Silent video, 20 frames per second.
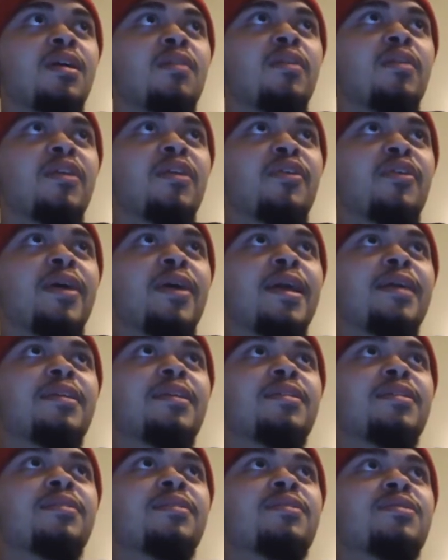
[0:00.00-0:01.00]
they're headed
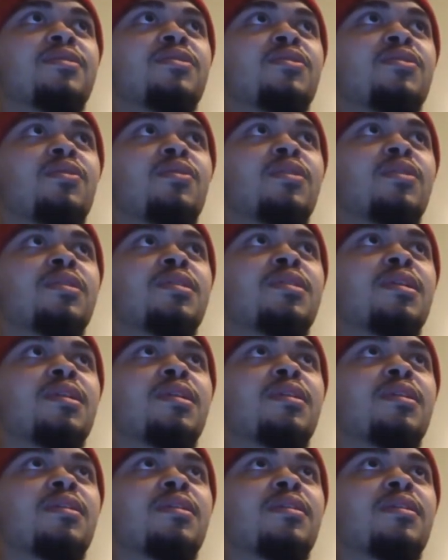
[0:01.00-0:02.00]
towards
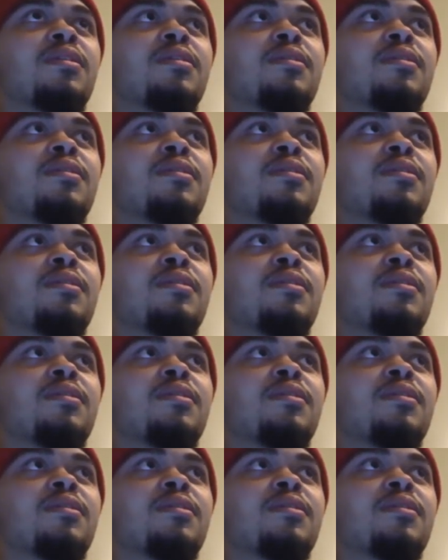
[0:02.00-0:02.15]
uh,